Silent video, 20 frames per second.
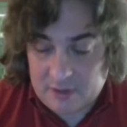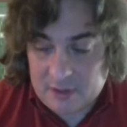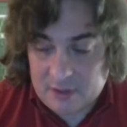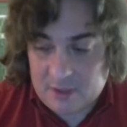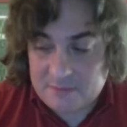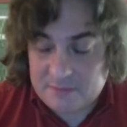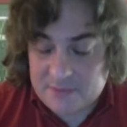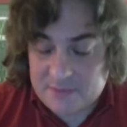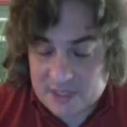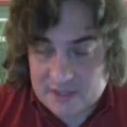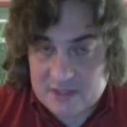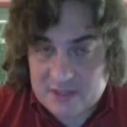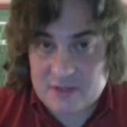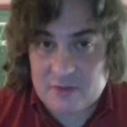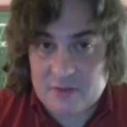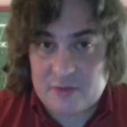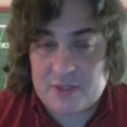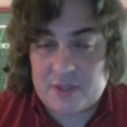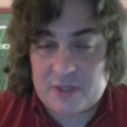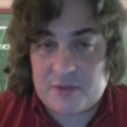I'm not
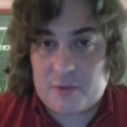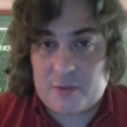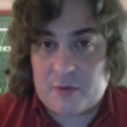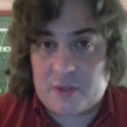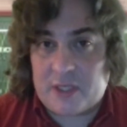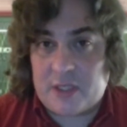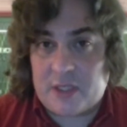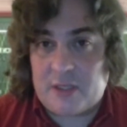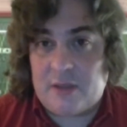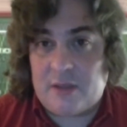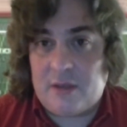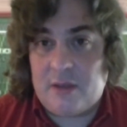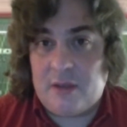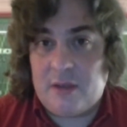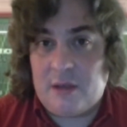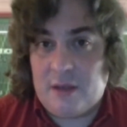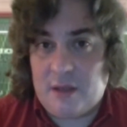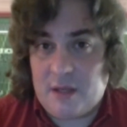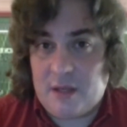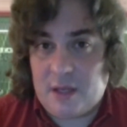sold on Oregon.
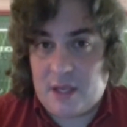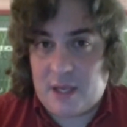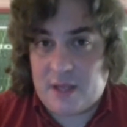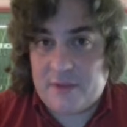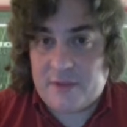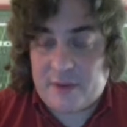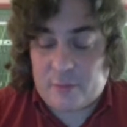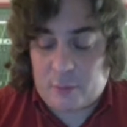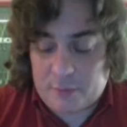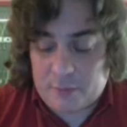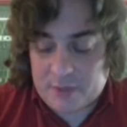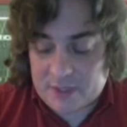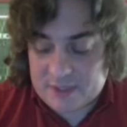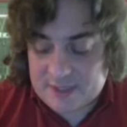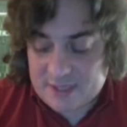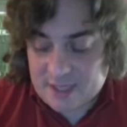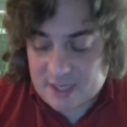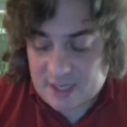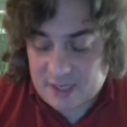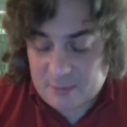And there will be a
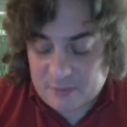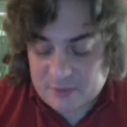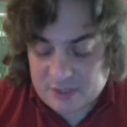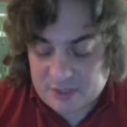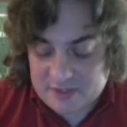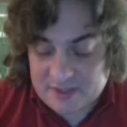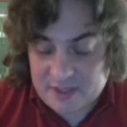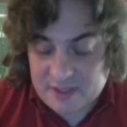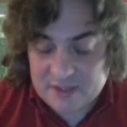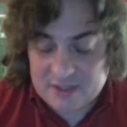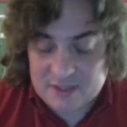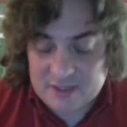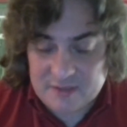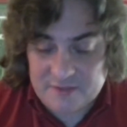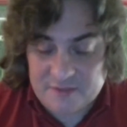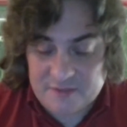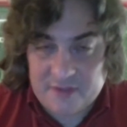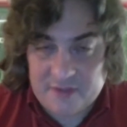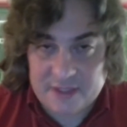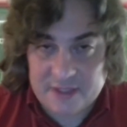time when the Ducks
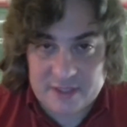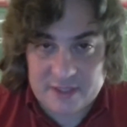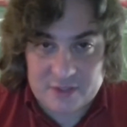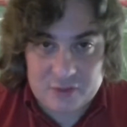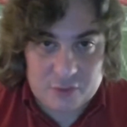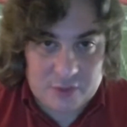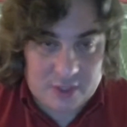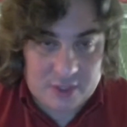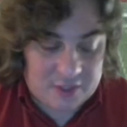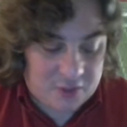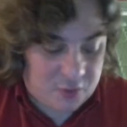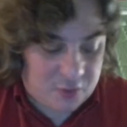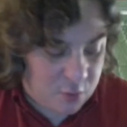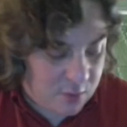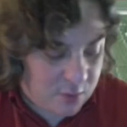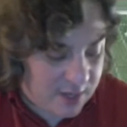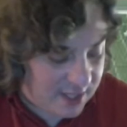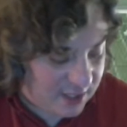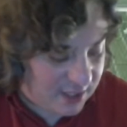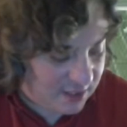finally do not
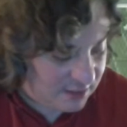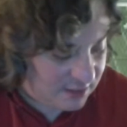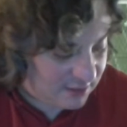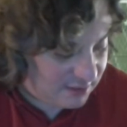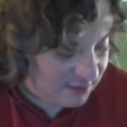quack.